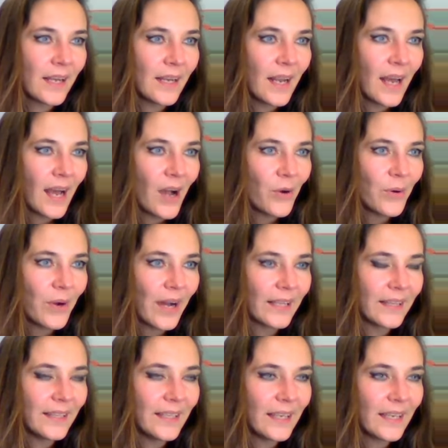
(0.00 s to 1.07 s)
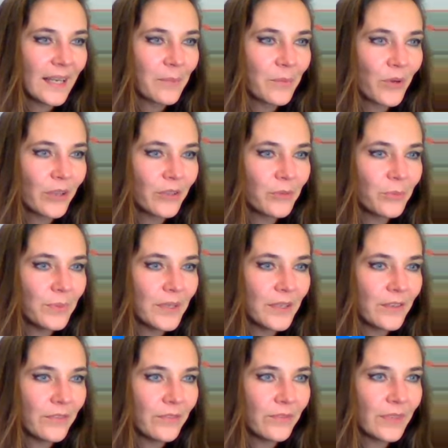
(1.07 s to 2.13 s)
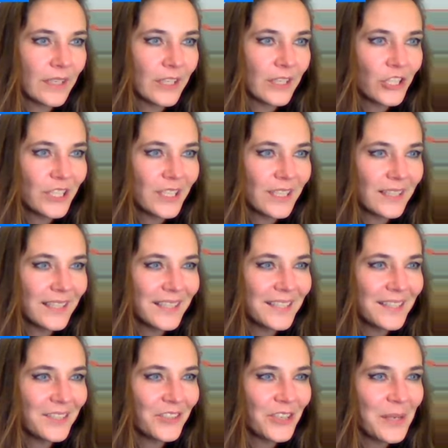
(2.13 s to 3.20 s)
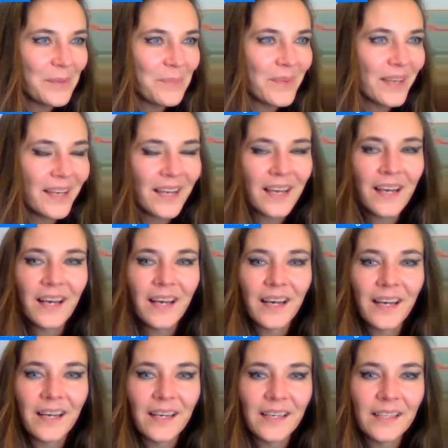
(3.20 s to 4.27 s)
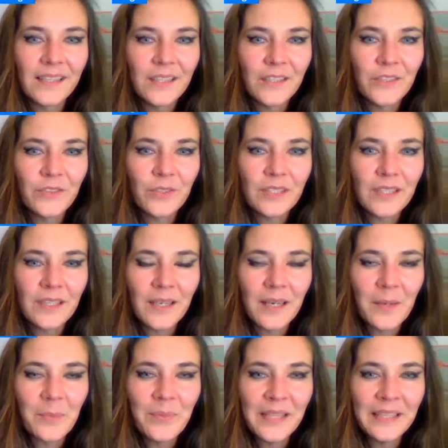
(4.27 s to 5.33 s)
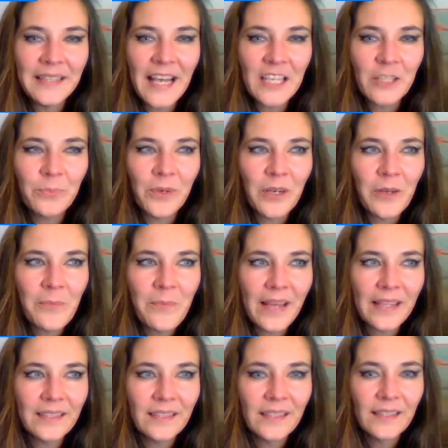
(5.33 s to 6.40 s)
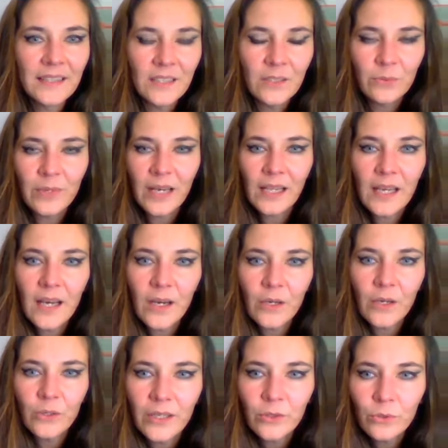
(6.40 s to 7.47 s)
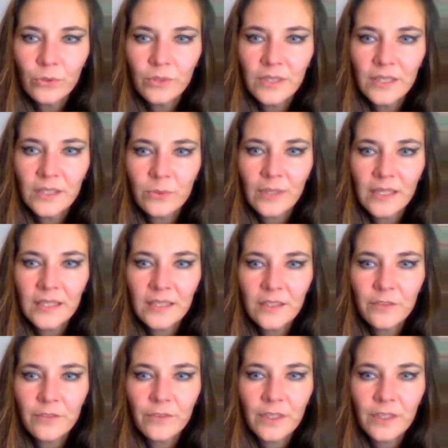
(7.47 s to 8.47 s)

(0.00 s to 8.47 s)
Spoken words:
Now I think I'm going to be finishing this stream. This was a bit experimental as well. How do I do this one as a